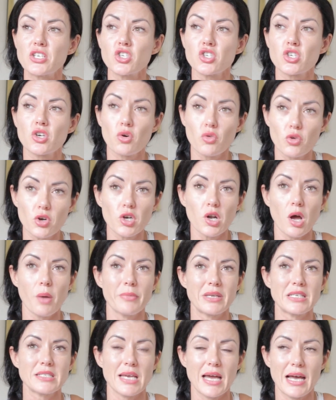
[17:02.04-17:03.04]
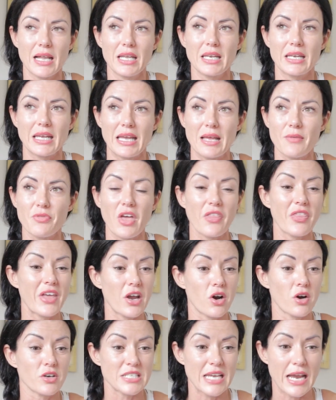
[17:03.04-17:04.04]
screwed up mentality that they
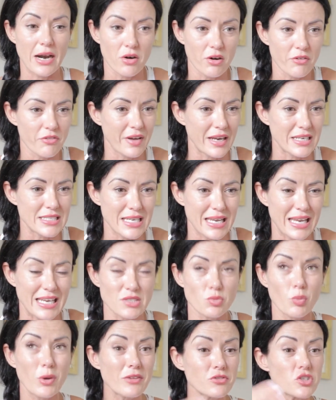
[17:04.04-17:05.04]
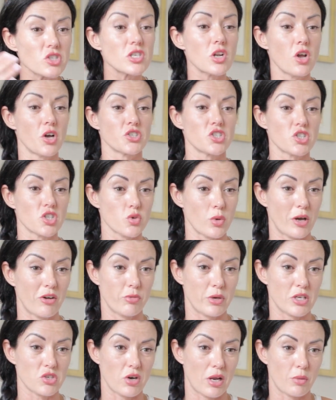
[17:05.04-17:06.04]
are terrified to eat. We just launched the
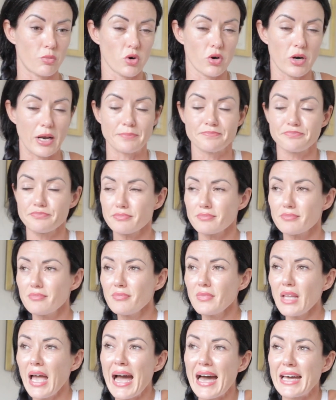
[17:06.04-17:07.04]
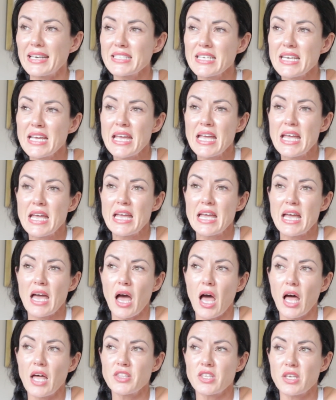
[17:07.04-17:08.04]
12-week shred program, and
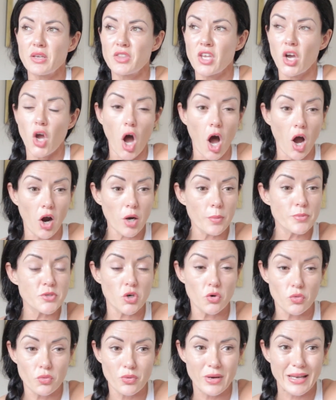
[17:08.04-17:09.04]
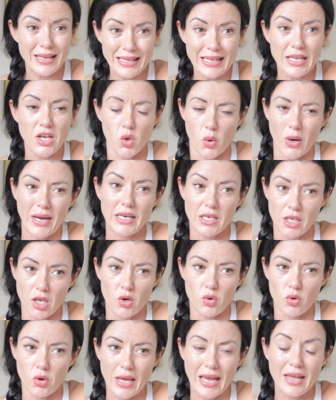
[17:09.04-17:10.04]
the carbs are really quite
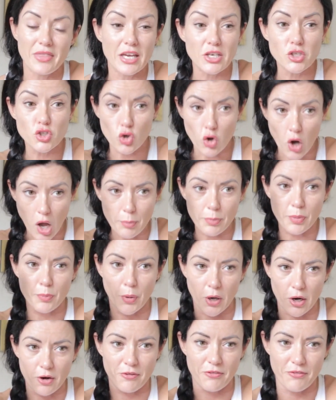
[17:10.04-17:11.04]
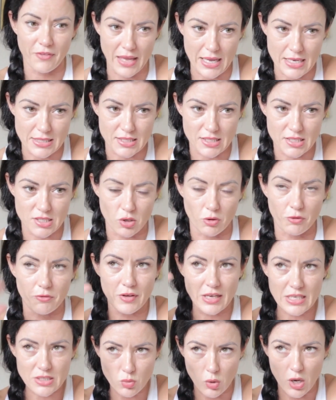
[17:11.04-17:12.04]
low, okay? They drop per phase. So
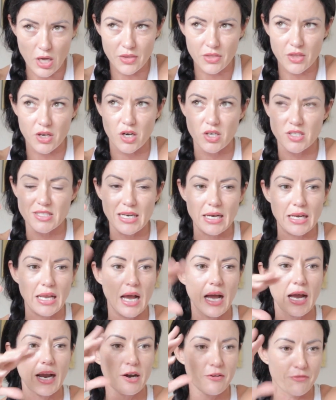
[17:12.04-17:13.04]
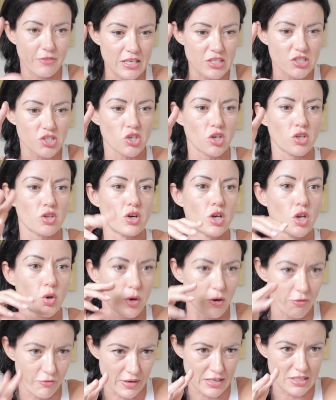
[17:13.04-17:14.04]
phase 1, they're slightly higher. Phase 2, they're
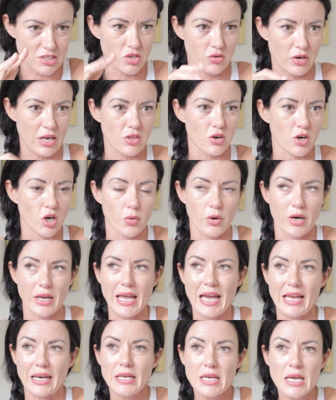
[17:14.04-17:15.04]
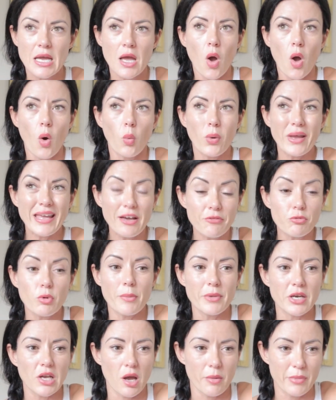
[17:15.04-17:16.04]
lower. Phase 3, they're lower again. We have
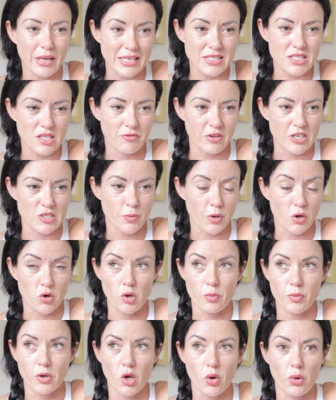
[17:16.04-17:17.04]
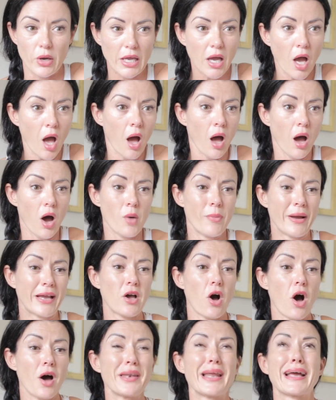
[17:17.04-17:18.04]
women coming into the Facebook group and going, oh my
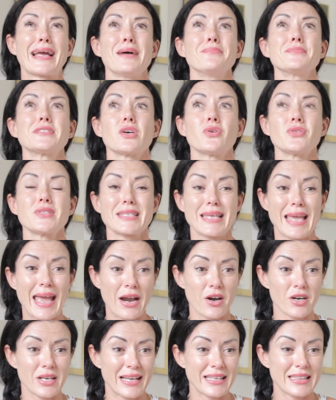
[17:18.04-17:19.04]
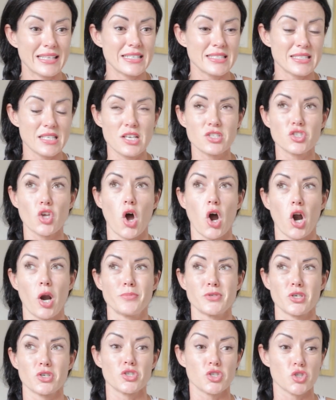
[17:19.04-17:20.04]
God, like I'm so scared. Like these
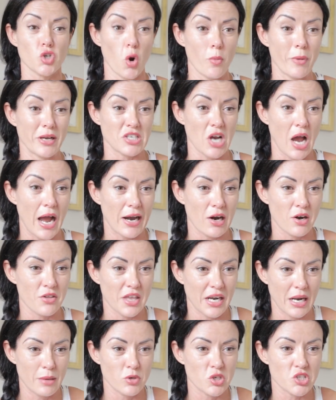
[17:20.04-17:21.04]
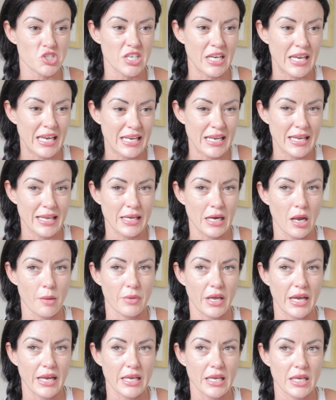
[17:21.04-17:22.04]
carbs are so much higher than I'm used to eating. And I'm
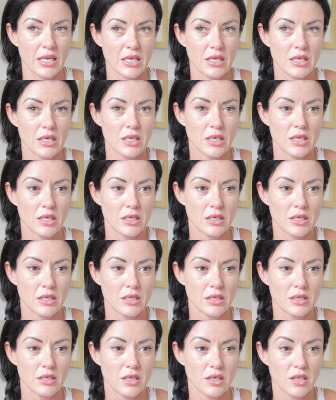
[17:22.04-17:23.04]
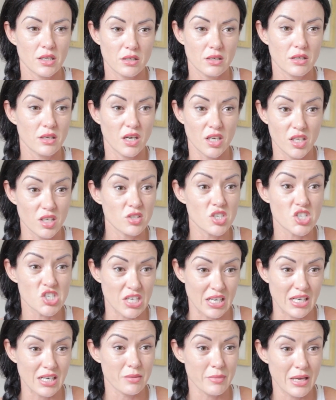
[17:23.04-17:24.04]
like, are you
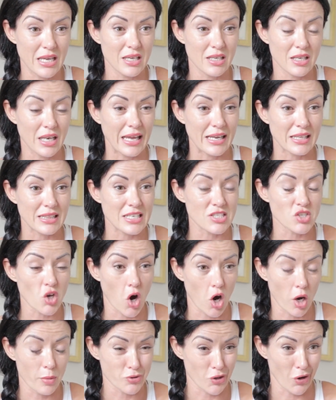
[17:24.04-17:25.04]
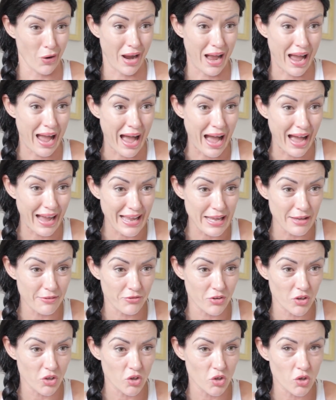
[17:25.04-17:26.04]
shitting me? Like these carbs are high
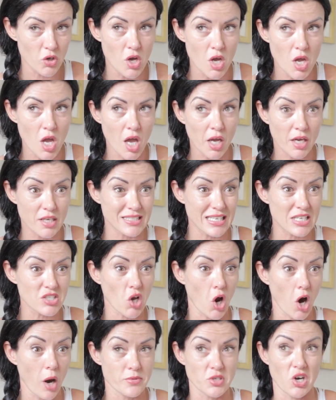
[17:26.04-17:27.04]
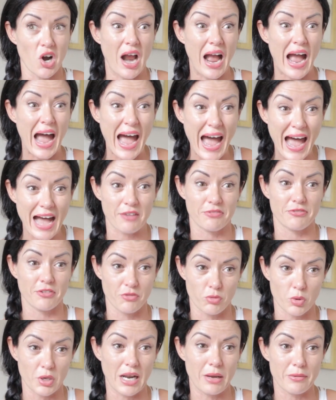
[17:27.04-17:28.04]
for you? Because these carbs are half
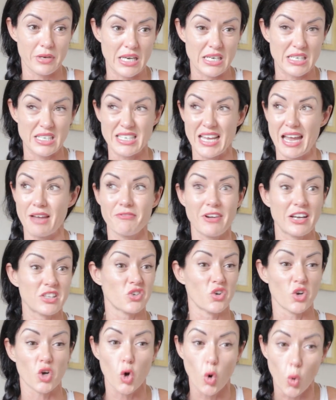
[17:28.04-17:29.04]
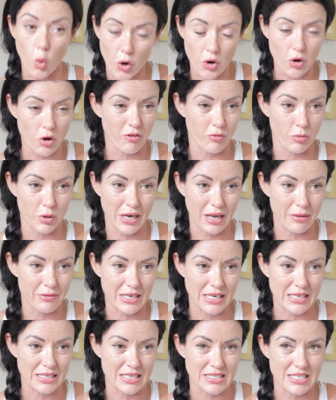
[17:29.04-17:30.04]
of what I would eat in a day. In fact, they're a quarter of what I would
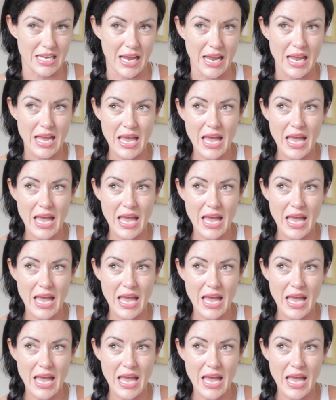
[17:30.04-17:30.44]
eat in a day.